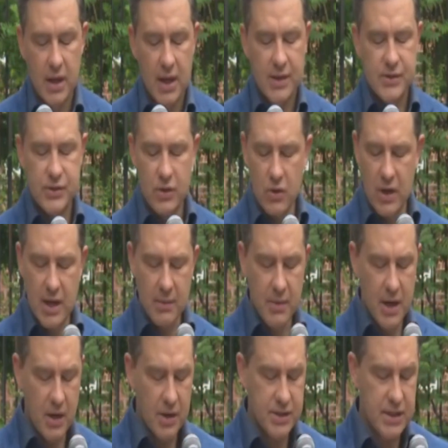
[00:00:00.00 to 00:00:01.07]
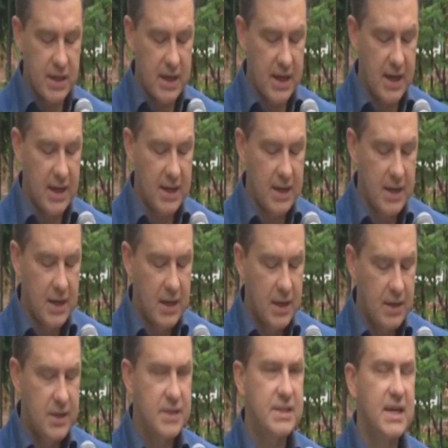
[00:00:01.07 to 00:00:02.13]
And so I am here today
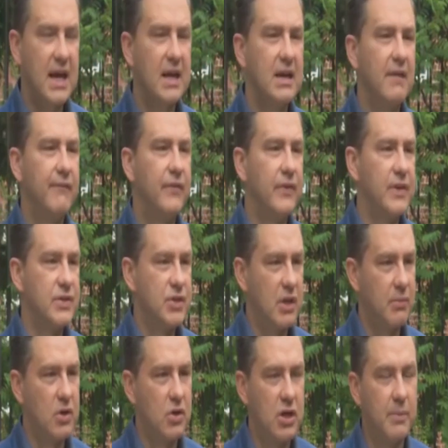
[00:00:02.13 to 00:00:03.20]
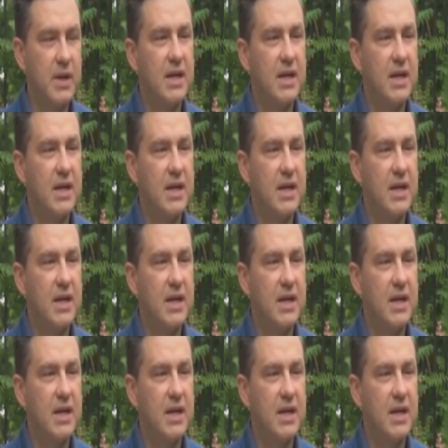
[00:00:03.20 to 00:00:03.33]
to stand up for this community,